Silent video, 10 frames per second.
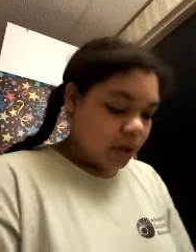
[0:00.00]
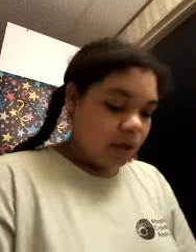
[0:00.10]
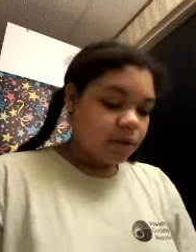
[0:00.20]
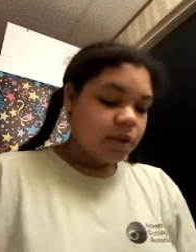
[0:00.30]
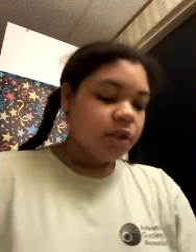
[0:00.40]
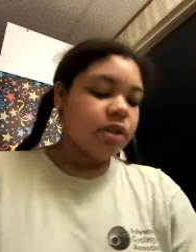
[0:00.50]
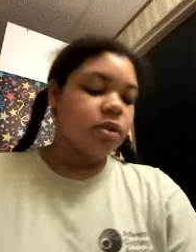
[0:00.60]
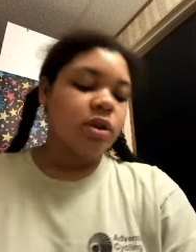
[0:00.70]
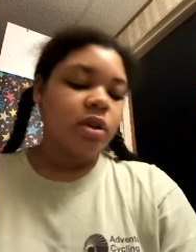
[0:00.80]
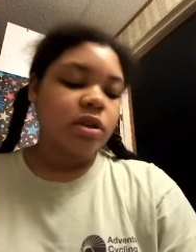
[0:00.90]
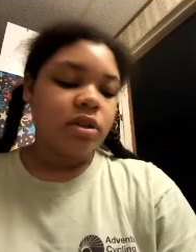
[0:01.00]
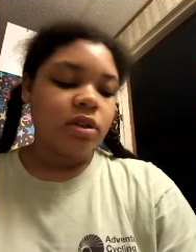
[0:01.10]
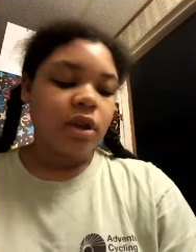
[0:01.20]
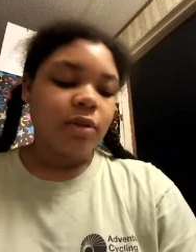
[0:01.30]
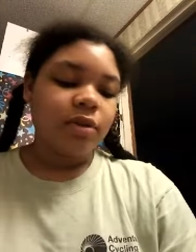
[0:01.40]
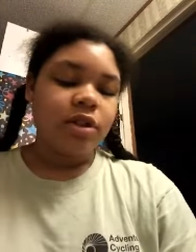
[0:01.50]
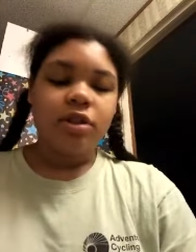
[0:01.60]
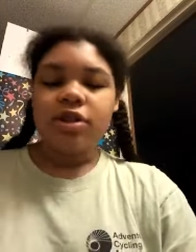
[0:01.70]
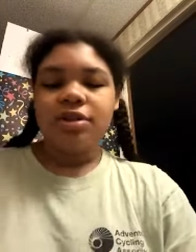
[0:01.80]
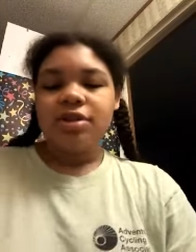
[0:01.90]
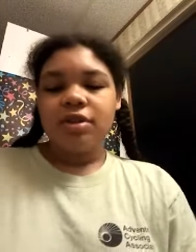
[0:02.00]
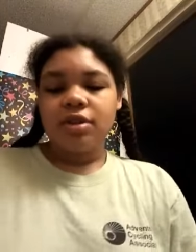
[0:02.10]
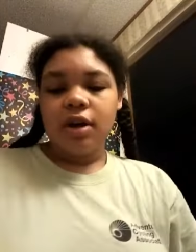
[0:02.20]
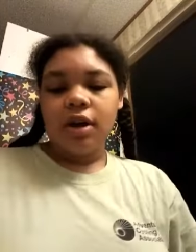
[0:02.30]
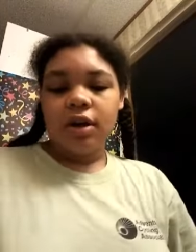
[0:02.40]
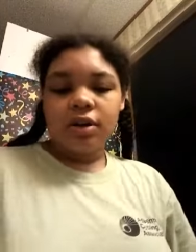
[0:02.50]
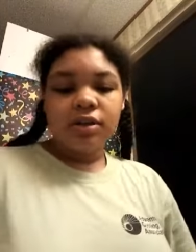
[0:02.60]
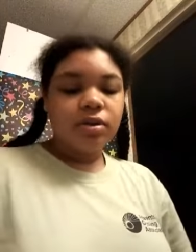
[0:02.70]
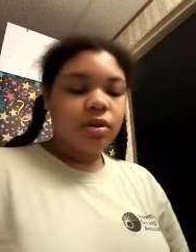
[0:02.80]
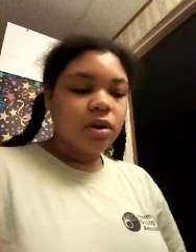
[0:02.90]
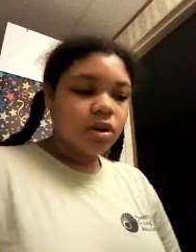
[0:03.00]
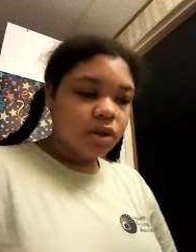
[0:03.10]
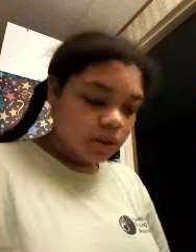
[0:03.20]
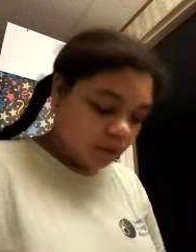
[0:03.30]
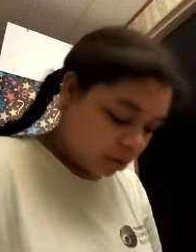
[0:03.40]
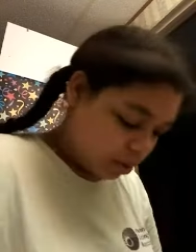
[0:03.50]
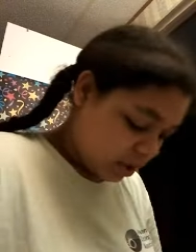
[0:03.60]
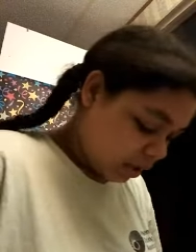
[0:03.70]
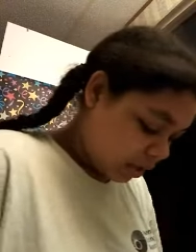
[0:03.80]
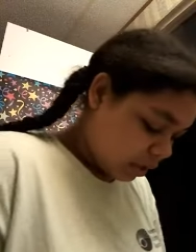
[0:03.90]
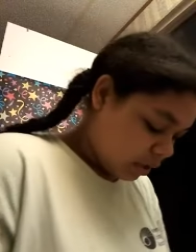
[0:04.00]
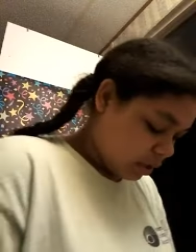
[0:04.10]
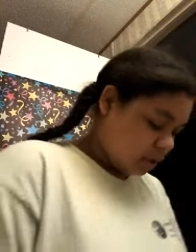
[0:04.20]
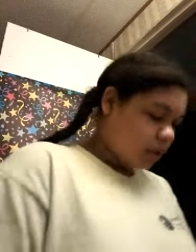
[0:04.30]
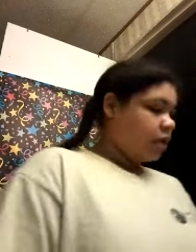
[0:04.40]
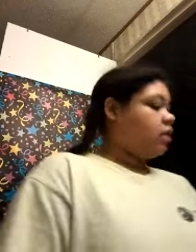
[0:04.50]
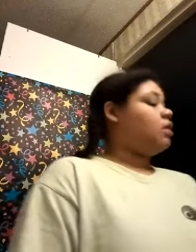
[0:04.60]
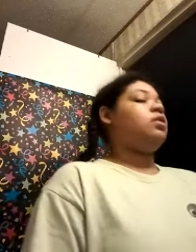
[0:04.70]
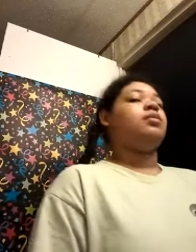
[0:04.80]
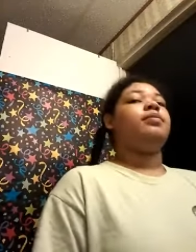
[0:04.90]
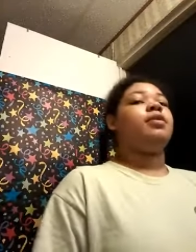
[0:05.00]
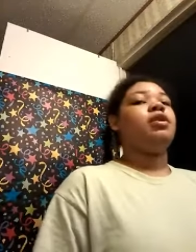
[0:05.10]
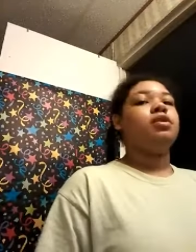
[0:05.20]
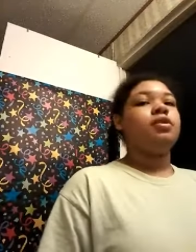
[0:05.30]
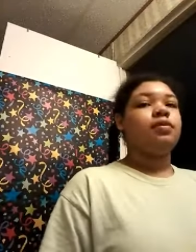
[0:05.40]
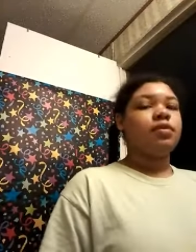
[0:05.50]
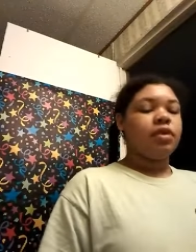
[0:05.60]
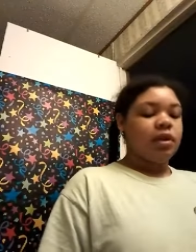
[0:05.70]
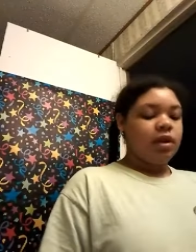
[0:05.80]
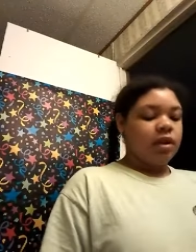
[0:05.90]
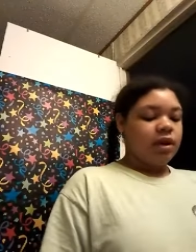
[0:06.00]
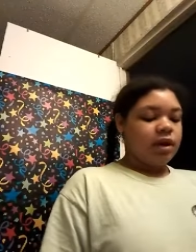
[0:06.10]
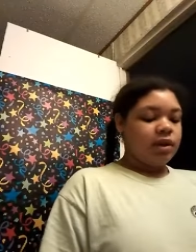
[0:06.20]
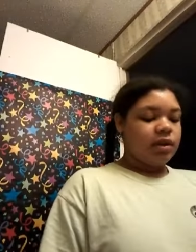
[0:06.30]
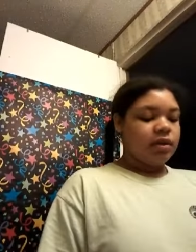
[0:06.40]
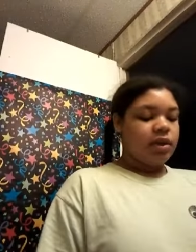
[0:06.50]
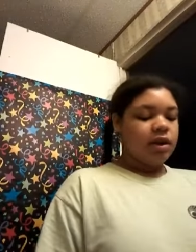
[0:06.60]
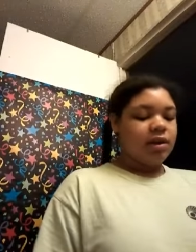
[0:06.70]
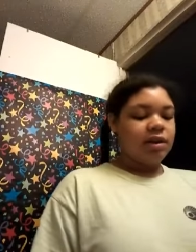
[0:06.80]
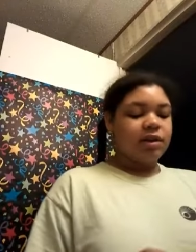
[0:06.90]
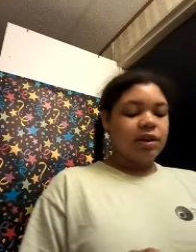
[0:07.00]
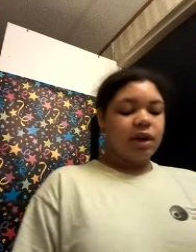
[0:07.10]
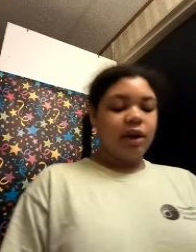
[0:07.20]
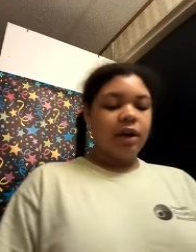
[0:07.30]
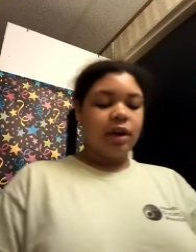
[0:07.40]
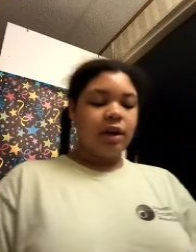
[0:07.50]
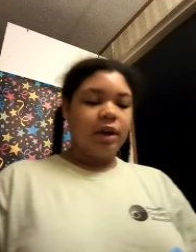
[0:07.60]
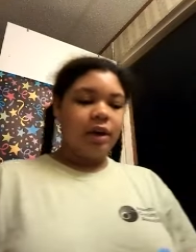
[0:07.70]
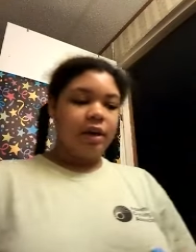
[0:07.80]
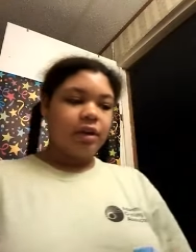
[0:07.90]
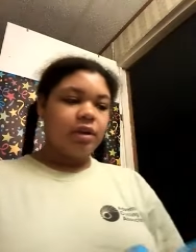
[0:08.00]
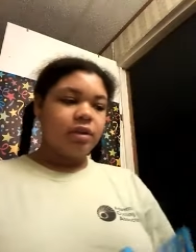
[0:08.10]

I went to the store. I went just to the dollar store really quick. Um, and I got...